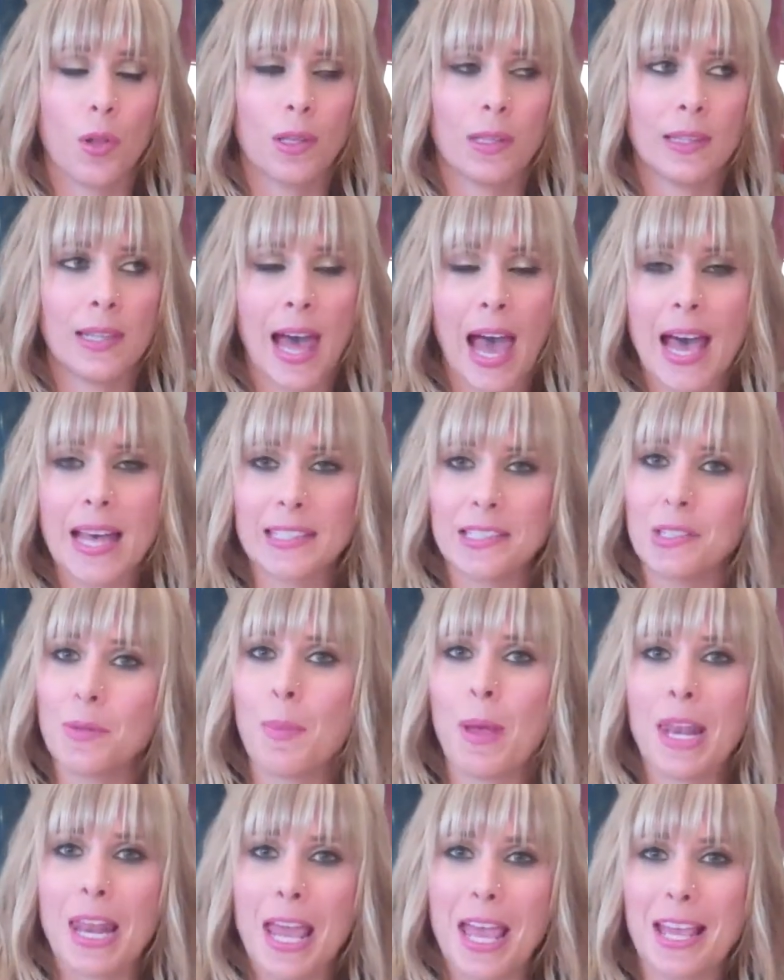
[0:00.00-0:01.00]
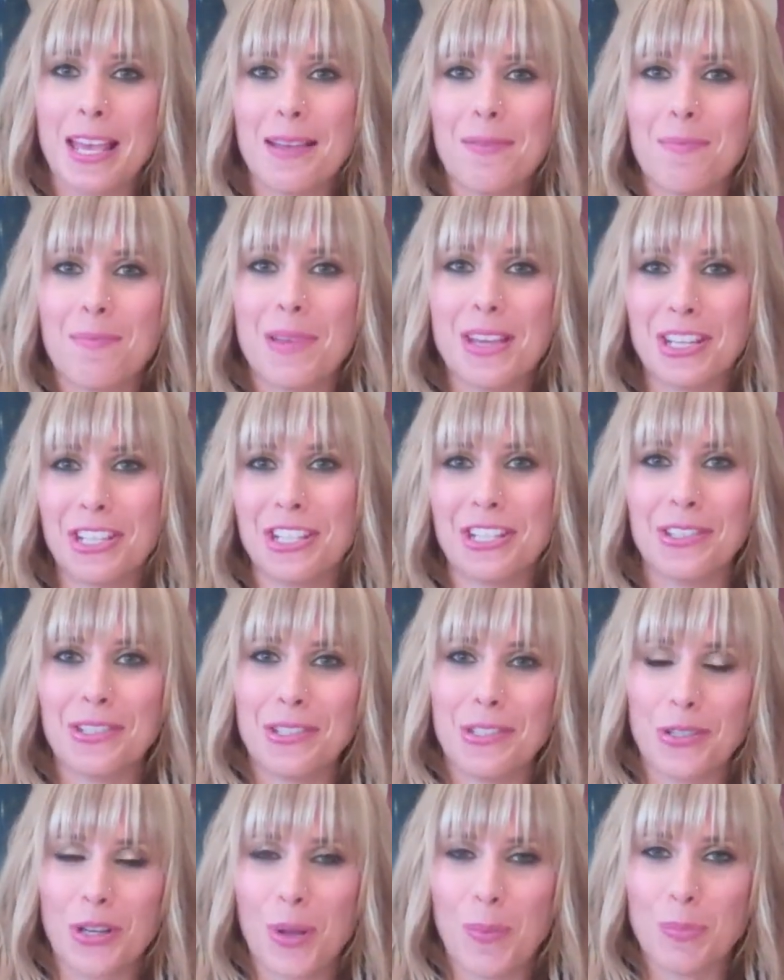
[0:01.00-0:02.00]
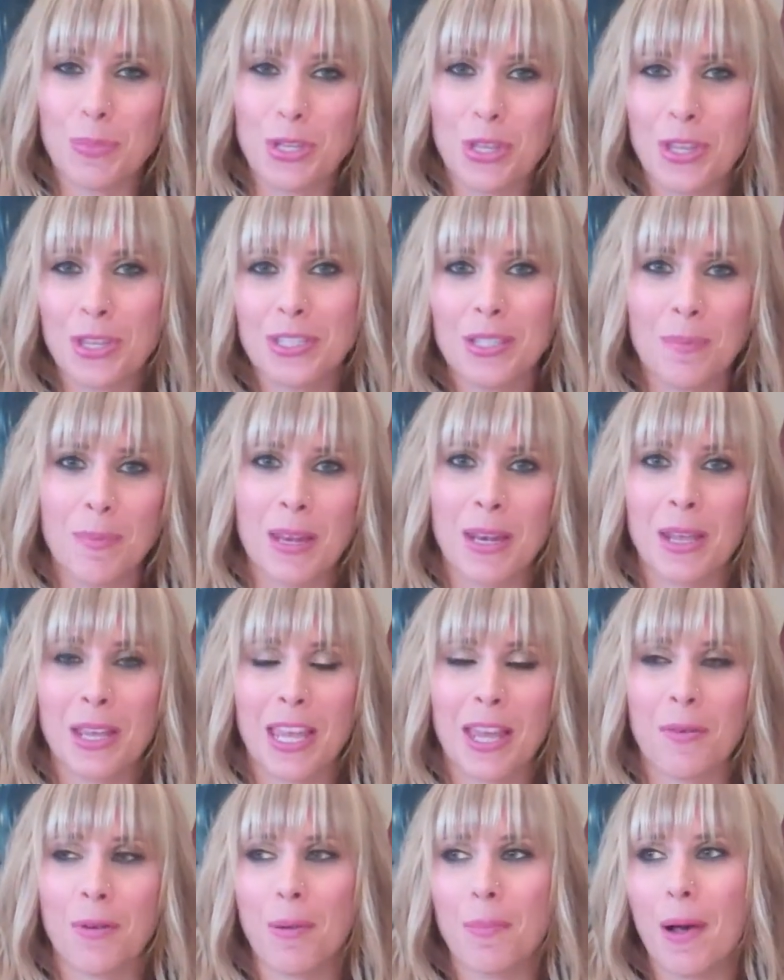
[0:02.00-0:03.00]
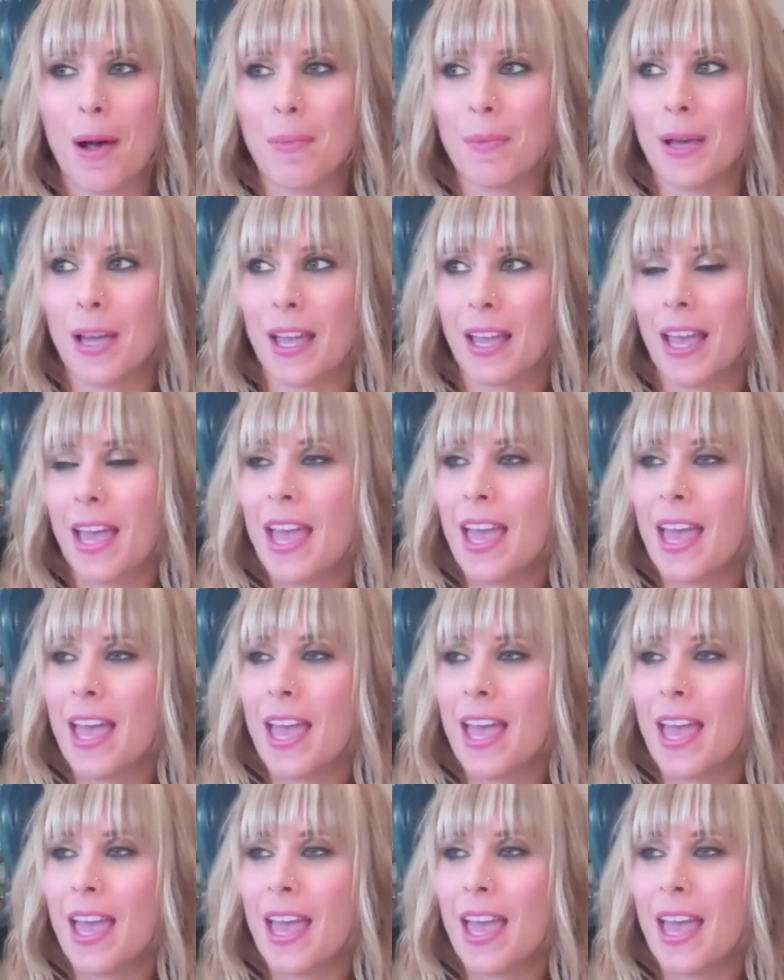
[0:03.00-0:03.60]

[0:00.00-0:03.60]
last-minute missions trip to the Dominican Republic